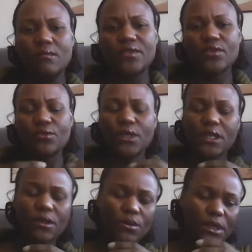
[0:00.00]
So
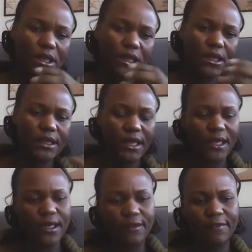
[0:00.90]
we
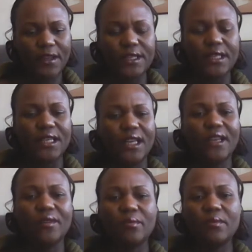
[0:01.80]
taking the
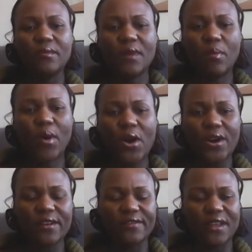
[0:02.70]
funding
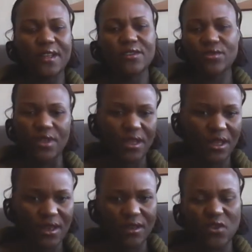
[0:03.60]
part of it, so they
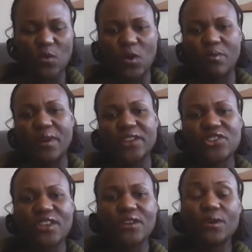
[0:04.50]
get a small
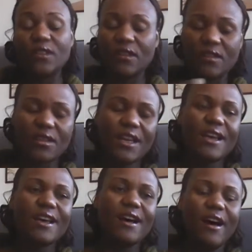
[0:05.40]
budget, or at least
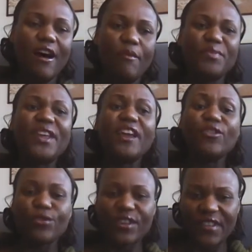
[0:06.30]
they
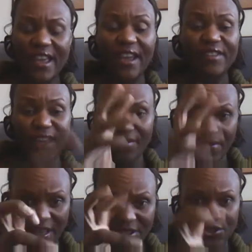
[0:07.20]
know that they have an
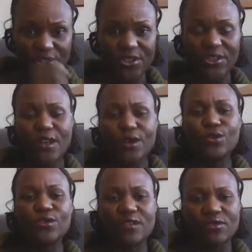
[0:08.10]
investor
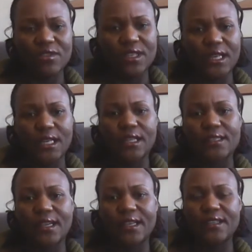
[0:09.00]
who's interested in
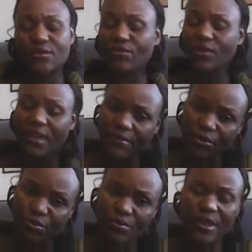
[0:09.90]
this idea, so they have
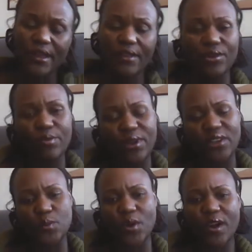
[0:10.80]
to bring in their
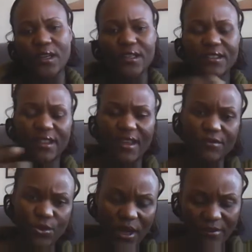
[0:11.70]
best product, they
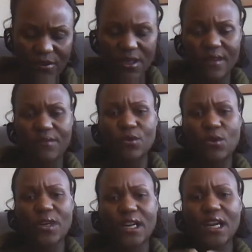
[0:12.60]
have to advocate
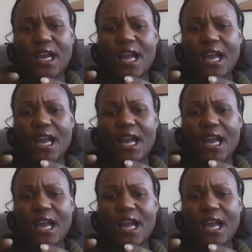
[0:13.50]
for it.